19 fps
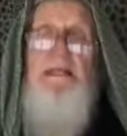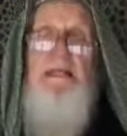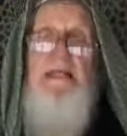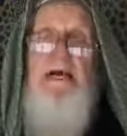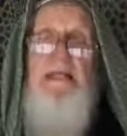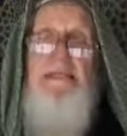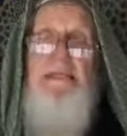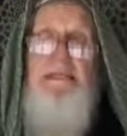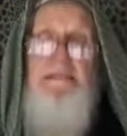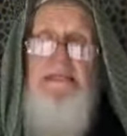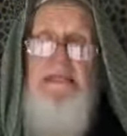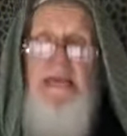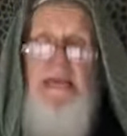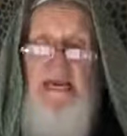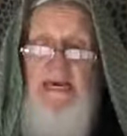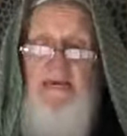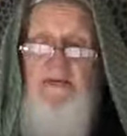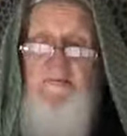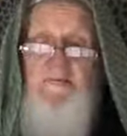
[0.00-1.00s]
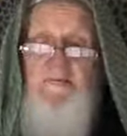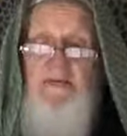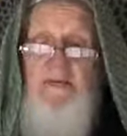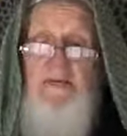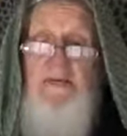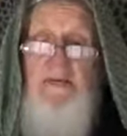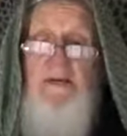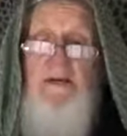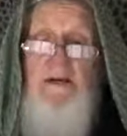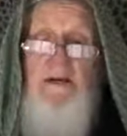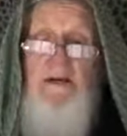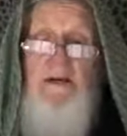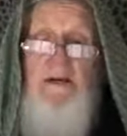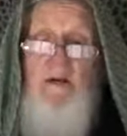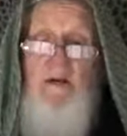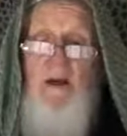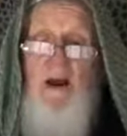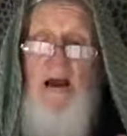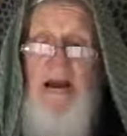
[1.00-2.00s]
that's the envy
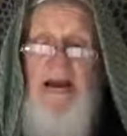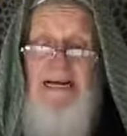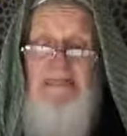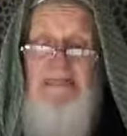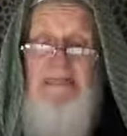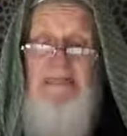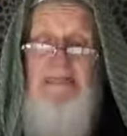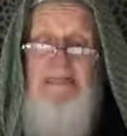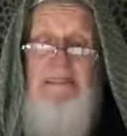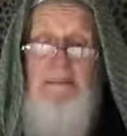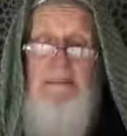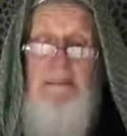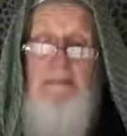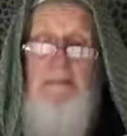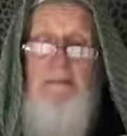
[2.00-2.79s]
or hasad.